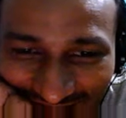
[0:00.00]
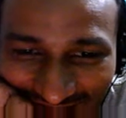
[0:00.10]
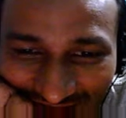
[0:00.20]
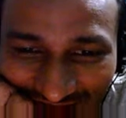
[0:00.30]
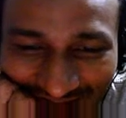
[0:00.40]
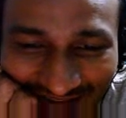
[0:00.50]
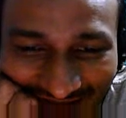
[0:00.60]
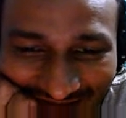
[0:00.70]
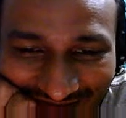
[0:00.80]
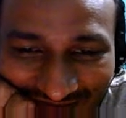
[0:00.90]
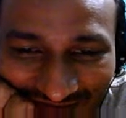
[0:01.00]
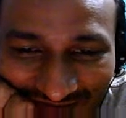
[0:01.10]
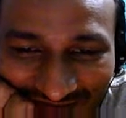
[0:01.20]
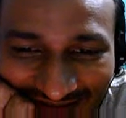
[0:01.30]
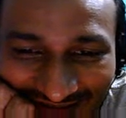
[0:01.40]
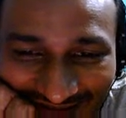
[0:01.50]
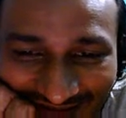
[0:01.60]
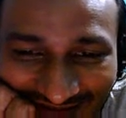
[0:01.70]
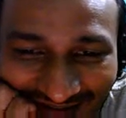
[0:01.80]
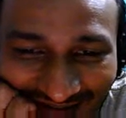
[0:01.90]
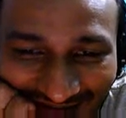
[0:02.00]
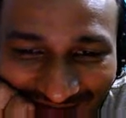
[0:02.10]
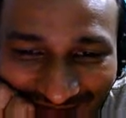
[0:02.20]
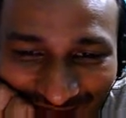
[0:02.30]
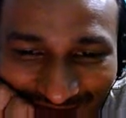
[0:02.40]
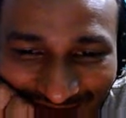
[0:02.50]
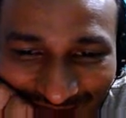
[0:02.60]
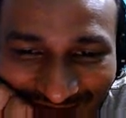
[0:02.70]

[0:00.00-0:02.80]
So anything you say can and will be